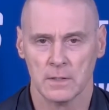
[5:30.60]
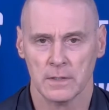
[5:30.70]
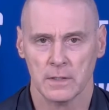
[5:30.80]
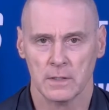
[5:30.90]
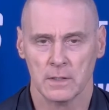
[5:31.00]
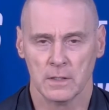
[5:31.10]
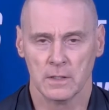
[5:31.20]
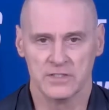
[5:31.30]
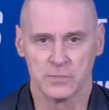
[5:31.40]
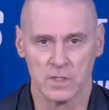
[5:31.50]
You know, he
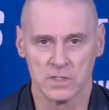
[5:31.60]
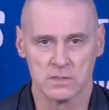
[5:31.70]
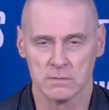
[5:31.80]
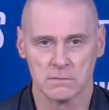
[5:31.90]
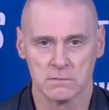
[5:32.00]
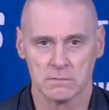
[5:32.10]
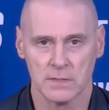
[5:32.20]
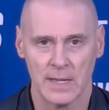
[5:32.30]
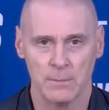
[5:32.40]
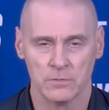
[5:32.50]
just wasn't
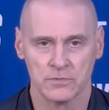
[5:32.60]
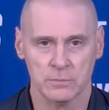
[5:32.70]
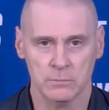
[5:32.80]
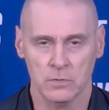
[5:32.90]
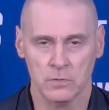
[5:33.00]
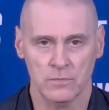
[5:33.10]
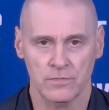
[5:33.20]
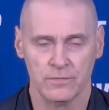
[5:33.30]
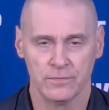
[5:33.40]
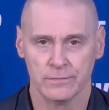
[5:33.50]
able to move
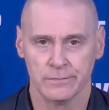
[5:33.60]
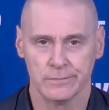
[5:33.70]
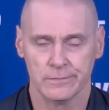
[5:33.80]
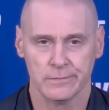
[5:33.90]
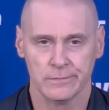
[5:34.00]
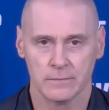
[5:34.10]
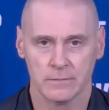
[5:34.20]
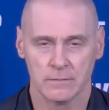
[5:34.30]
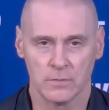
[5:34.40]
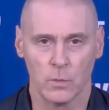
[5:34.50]

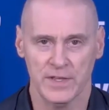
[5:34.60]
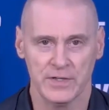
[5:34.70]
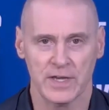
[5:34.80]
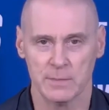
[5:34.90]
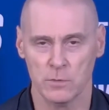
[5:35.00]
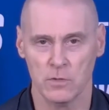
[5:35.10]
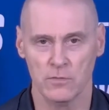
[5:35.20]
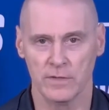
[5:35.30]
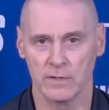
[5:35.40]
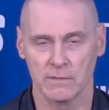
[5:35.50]
the way you got to move
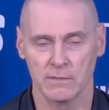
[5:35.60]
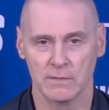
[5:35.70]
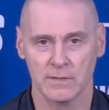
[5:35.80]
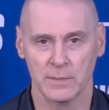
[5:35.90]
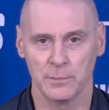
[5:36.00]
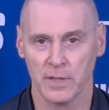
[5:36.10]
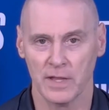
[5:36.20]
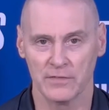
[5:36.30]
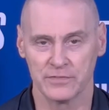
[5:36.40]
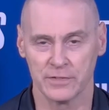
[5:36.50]
in a playoff
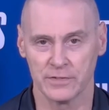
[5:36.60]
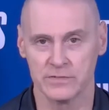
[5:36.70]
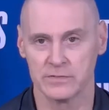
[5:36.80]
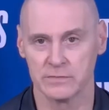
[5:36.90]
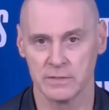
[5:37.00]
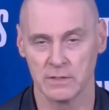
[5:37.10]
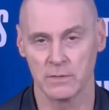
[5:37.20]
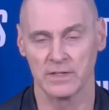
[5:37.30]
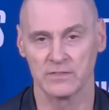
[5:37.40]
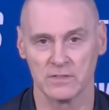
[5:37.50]
series, you know,
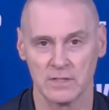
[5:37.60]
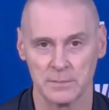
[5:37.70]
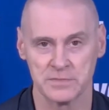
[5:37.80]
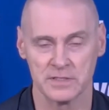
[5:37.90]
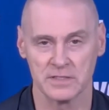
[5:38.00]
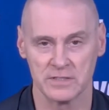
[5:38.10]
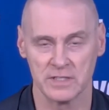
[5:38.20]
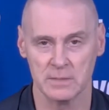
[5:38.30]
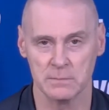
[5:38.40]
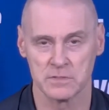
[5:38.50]
against a top seeded
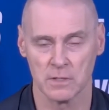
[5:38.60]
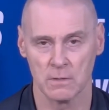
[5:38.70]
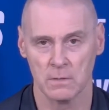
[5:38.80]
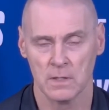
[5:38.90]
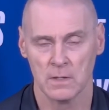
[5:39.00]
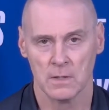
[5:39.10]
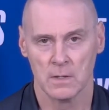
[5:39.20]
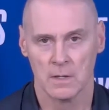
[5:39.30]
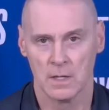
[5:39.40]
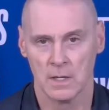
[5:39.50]
team. So
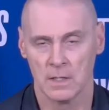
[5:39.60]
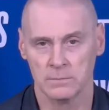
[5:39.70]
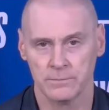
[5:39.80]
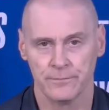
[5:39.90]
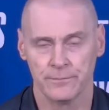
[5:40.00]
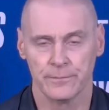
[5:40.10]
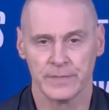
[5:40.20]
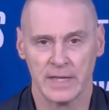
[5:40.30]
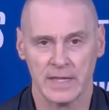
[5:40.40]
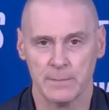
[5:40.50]

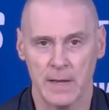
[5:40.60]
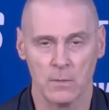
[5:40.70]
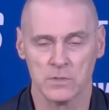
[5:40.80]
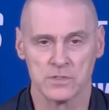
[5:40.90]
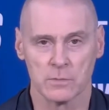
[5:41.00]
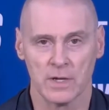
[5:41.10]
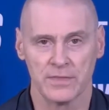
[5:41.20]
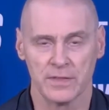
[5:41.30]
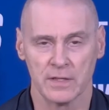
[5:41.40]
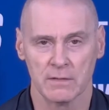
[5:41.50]
getting him out was the right
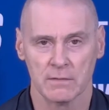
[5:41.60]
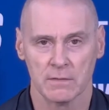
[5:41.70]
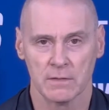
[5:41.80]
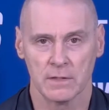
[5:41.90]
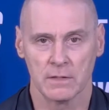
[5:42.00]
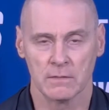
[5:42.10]
thing. And